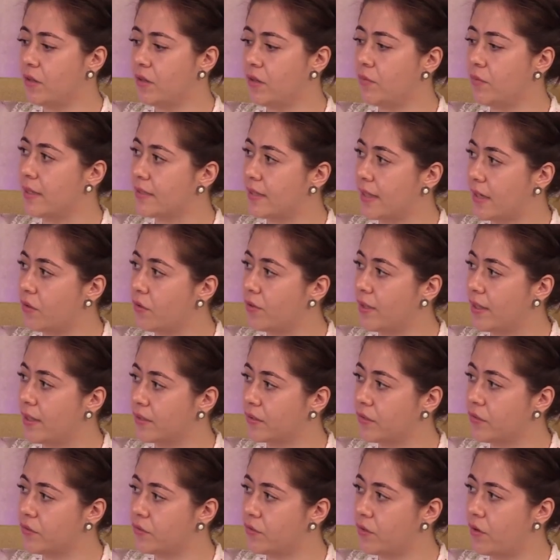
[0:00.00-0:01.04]
it was like
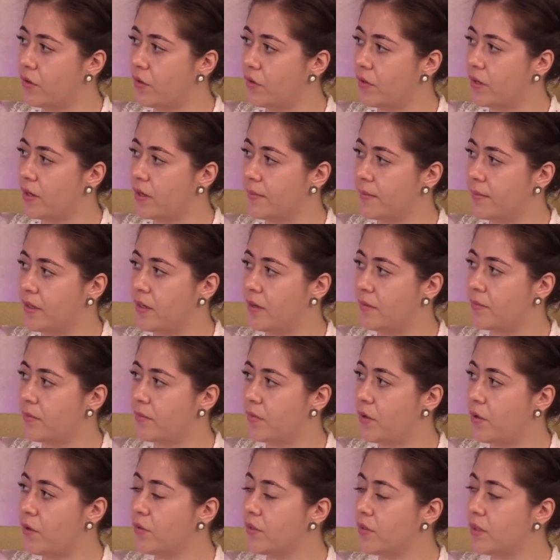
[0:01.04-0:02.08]
all that control coming
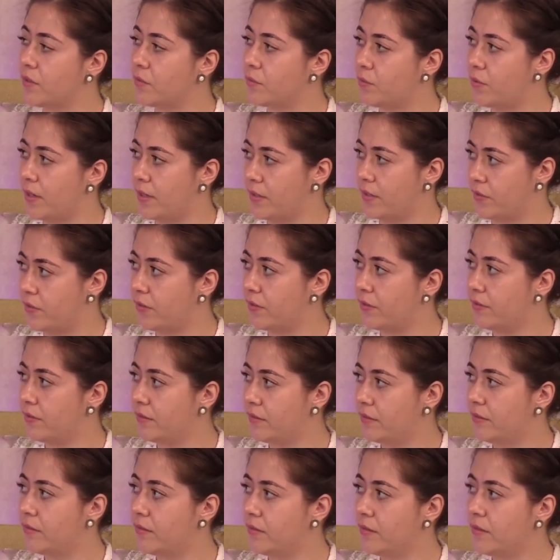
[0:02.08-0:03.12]
up, all that pressure.
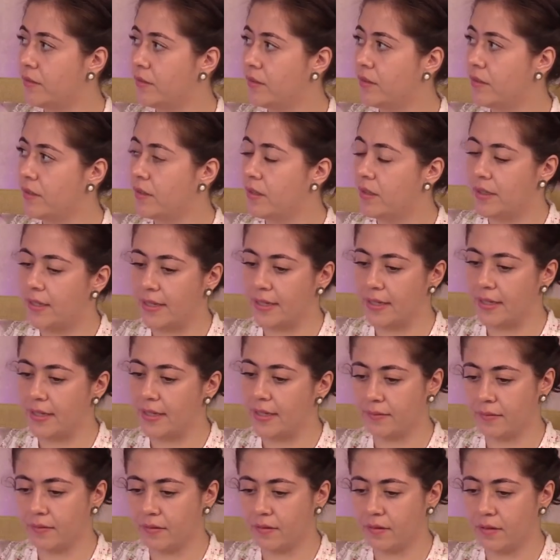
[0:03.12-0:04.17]
And
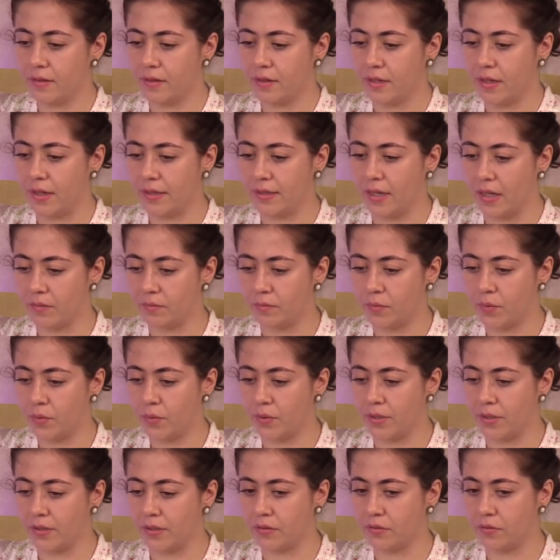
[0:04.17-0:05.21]
at that
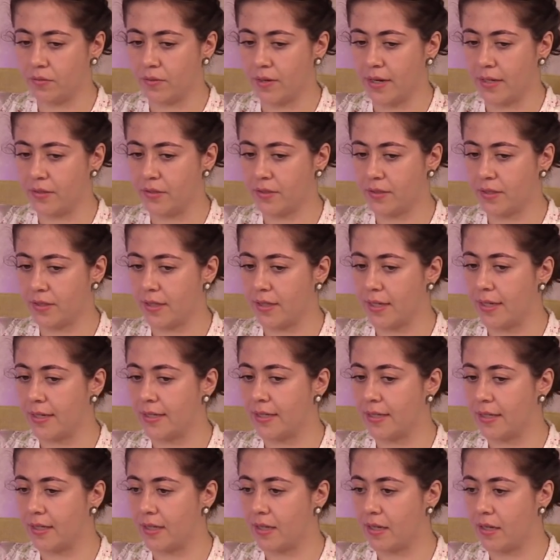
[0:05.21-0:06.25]
point where I just said, I
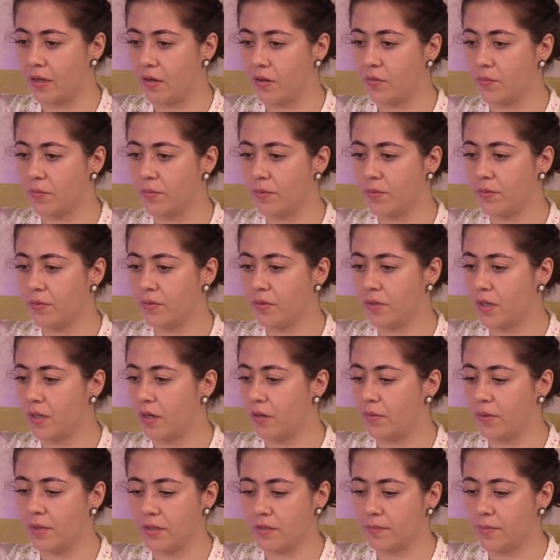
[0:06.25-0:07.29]
need help,
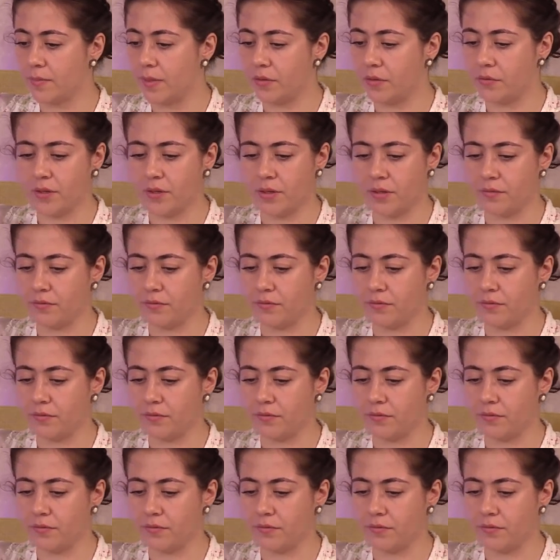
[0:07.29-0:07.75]
that was my way